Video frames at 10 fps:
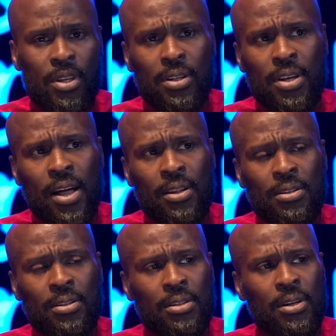in
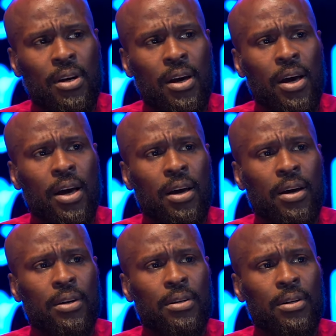Dallas.
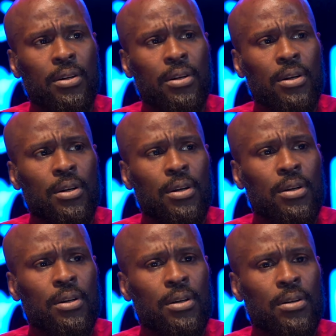And
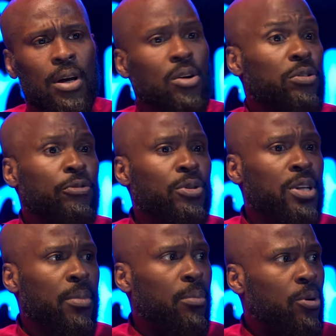that was the first
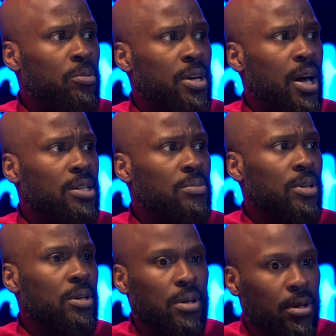time my popsy asked
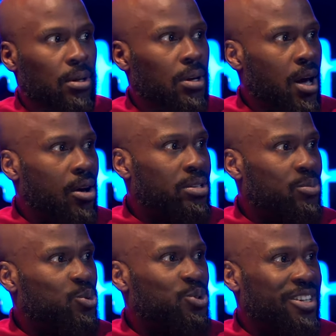me, how's
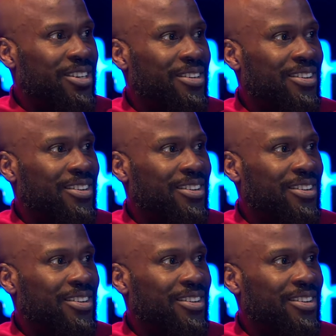the music?